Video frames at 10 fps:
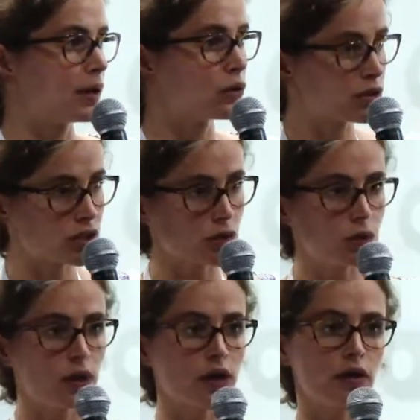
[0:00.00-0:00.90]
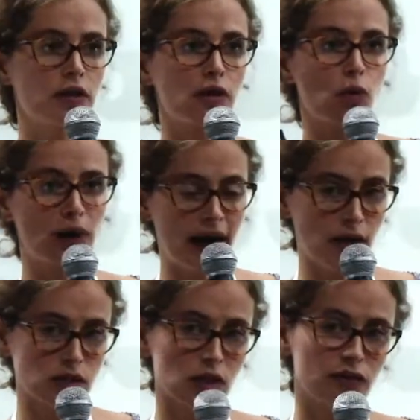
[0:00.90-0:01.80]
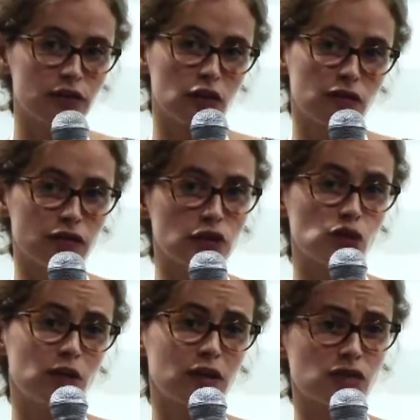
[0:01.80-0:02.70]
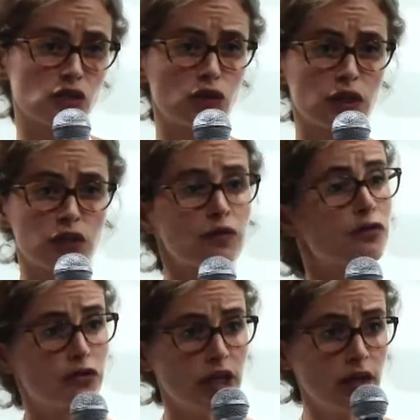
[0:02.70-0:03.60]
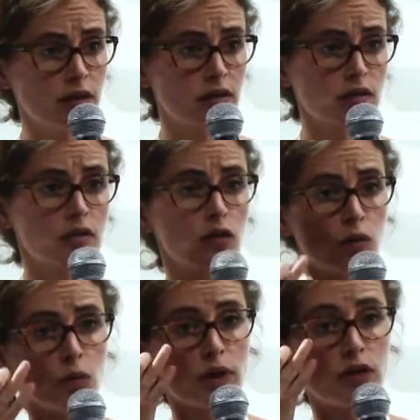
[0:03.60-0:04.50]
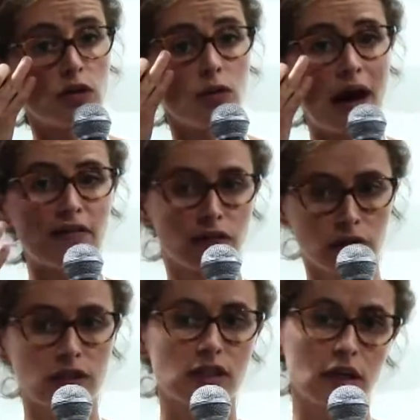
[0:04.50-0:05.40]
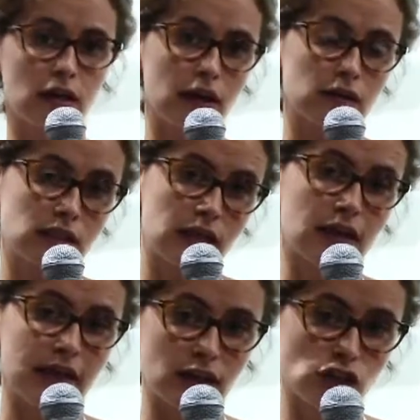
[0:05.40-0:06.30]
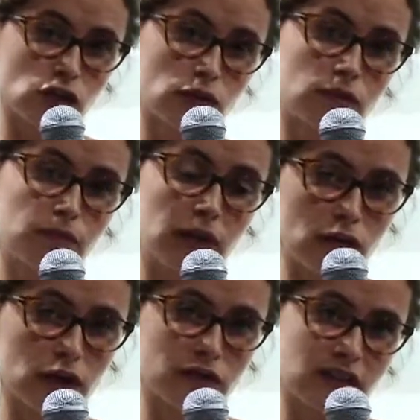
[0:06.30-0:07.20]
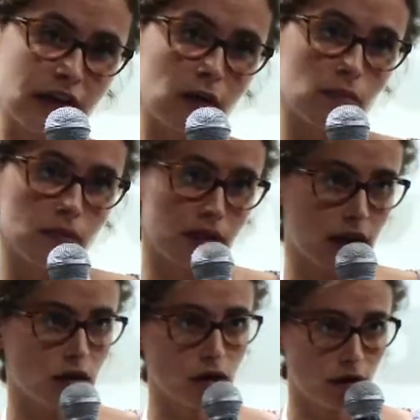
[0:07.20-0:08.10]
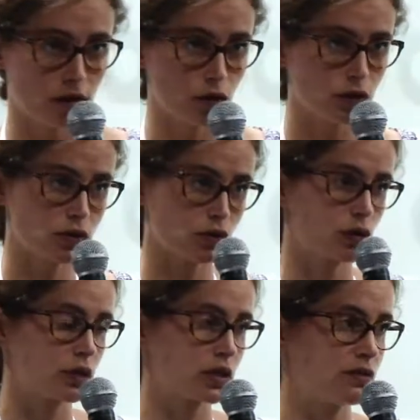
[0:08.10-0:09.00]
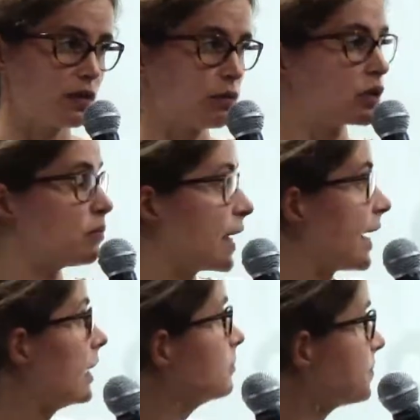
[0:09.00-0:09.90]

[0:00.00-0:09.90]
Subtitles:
Also, the warehouse offered the first week of storage for free. So when you have goods that are staying that short period of time, then no storage fee would apply.